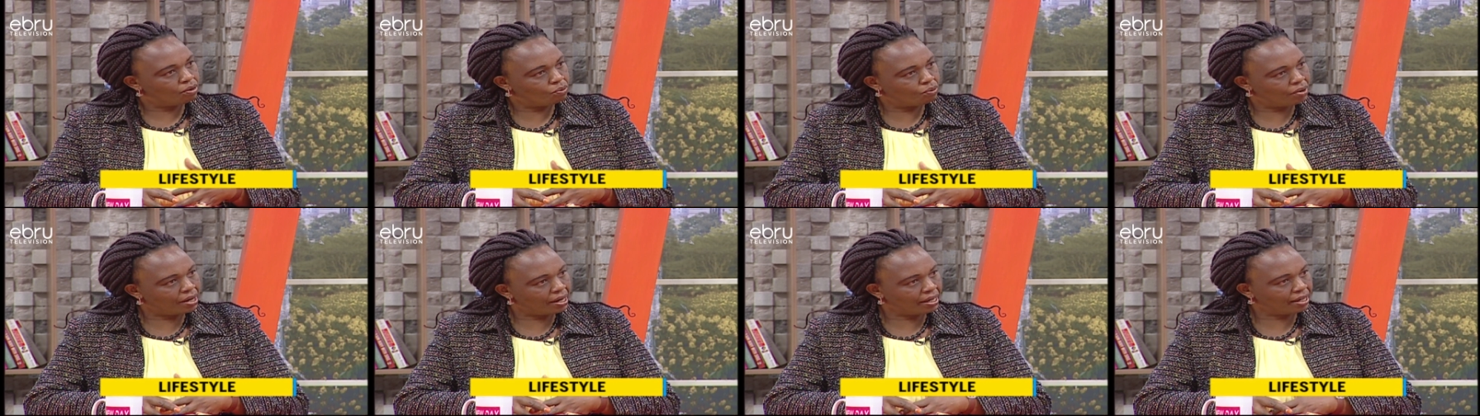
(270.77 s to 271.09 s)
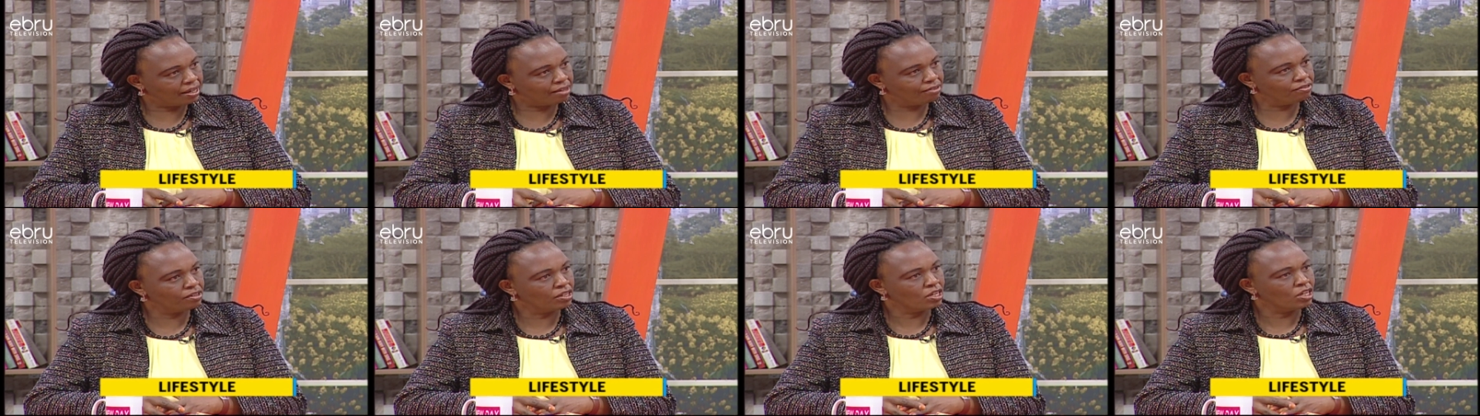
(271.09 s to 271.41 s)

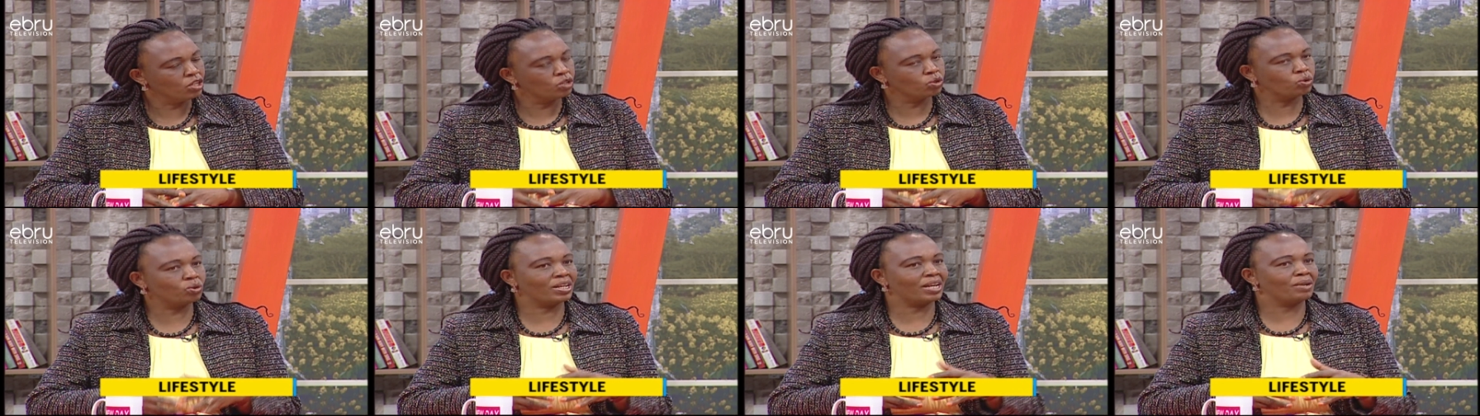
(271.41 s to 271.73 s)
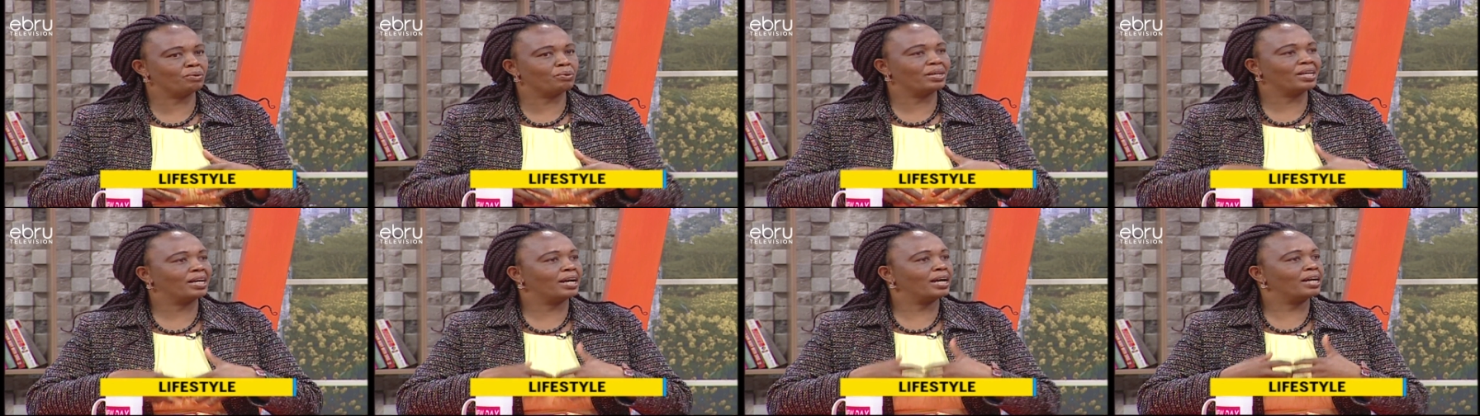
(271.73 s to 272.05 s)
wife mm -hmm. so
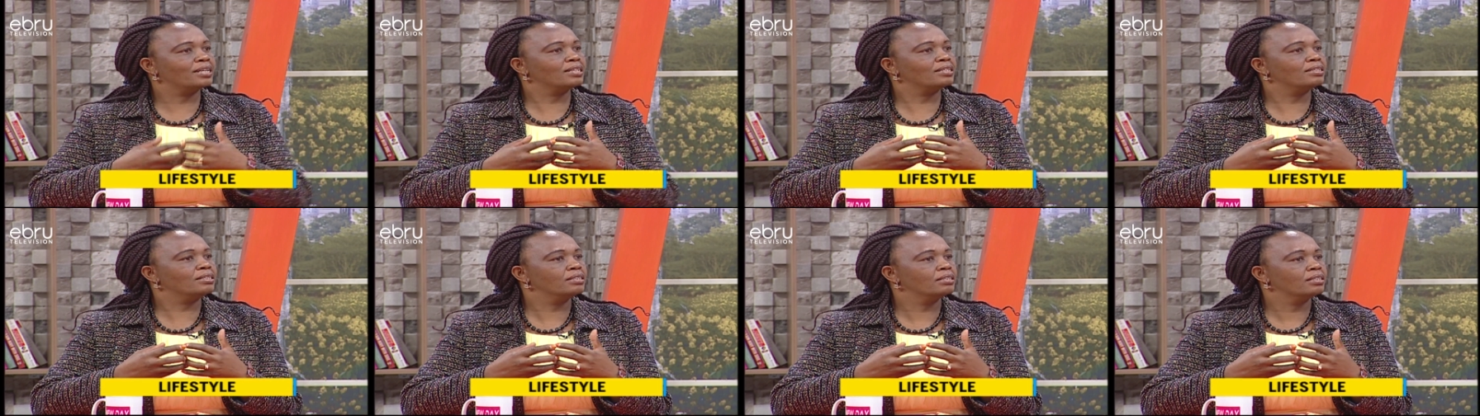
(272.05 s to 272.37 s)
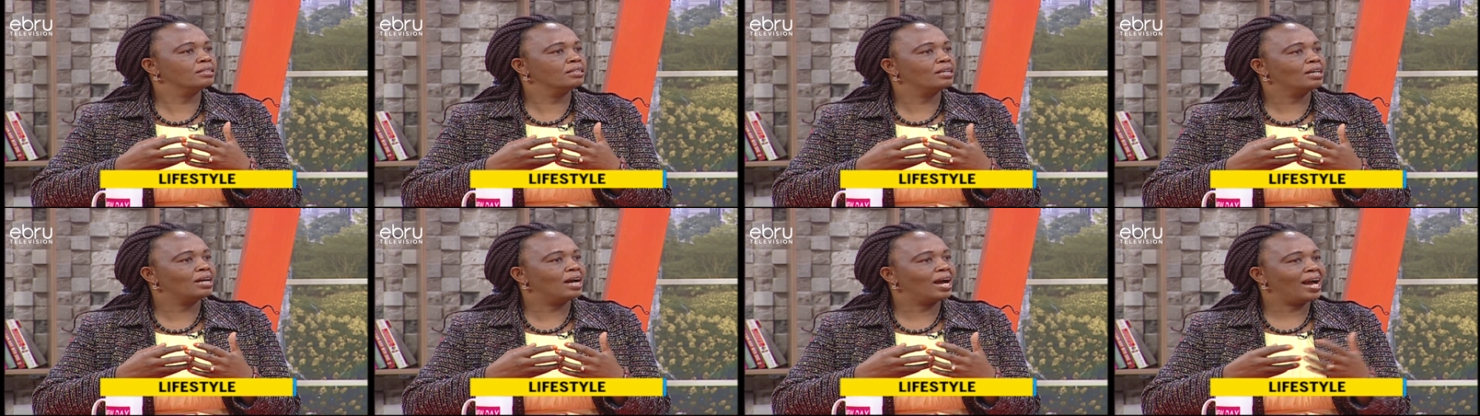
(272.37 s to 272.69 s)
that we can,
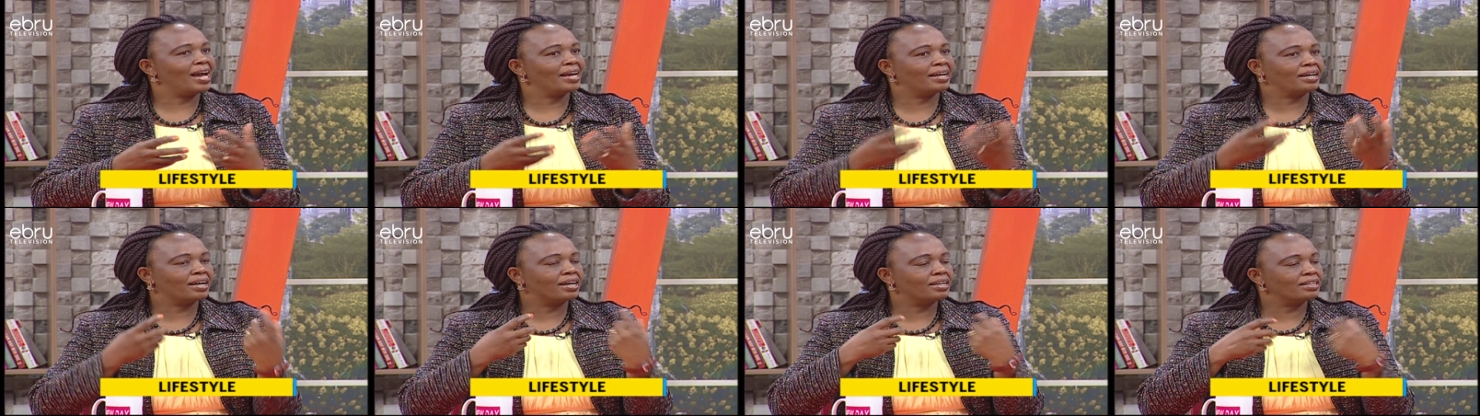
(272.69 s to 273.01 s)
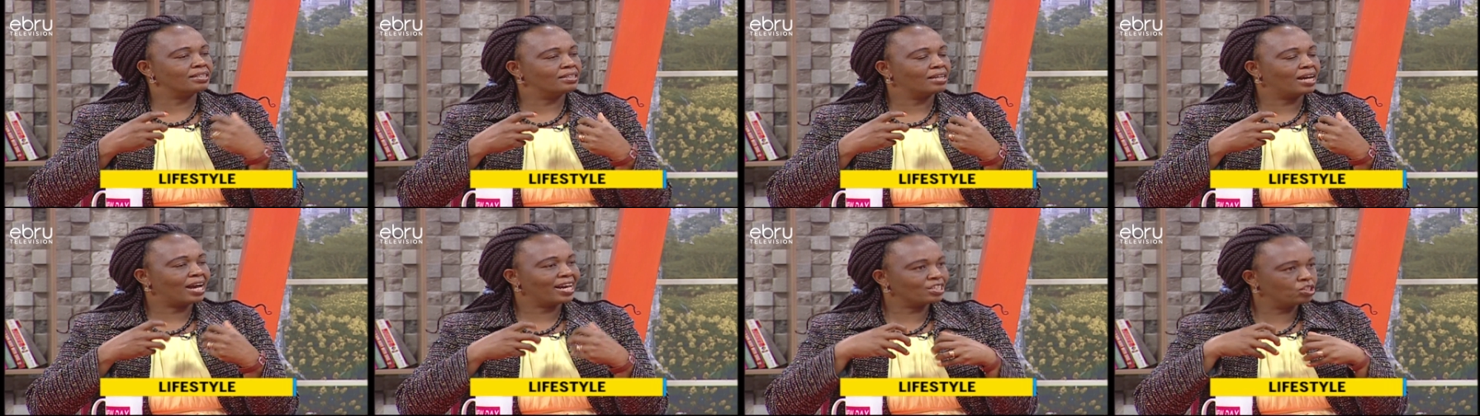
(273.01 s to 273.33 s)
I can
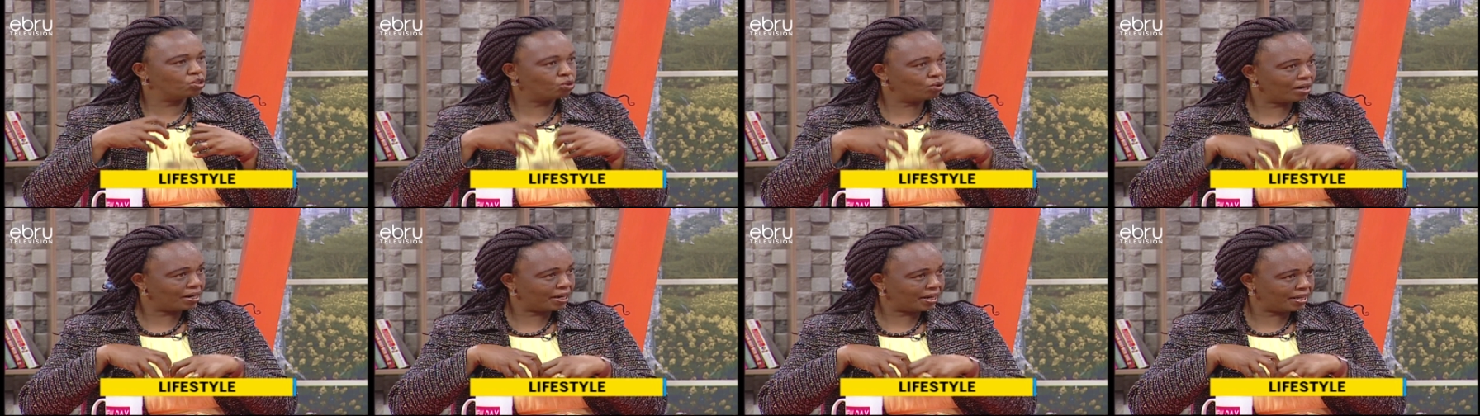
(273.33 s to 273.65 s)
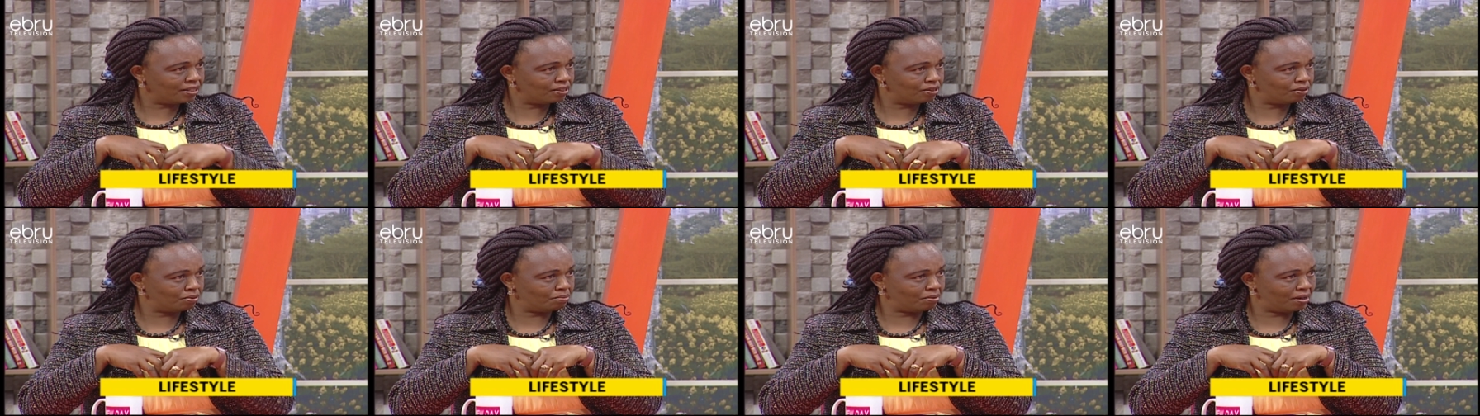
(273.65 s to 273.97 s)

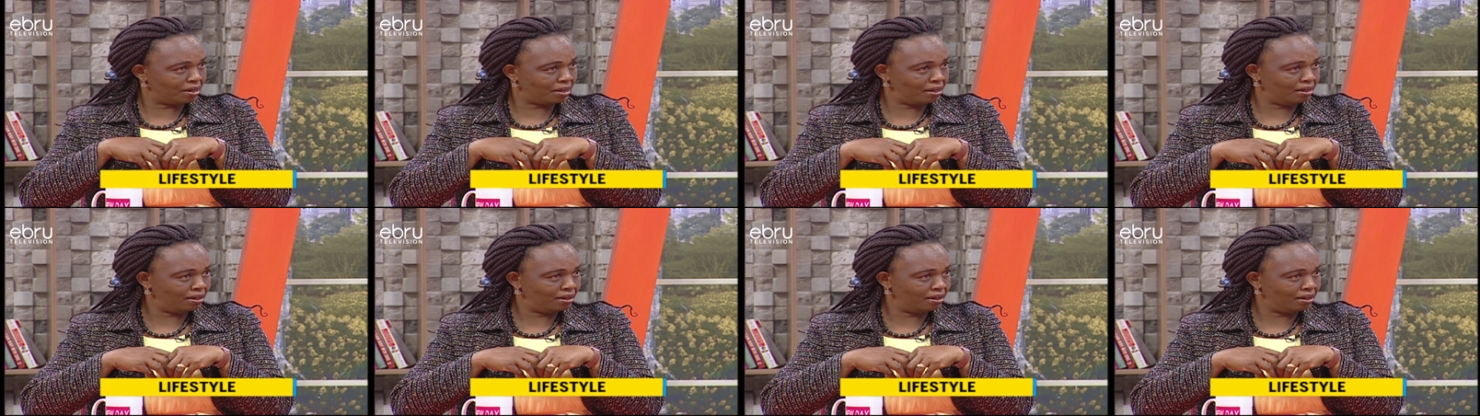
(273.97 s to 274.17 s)
actualize my,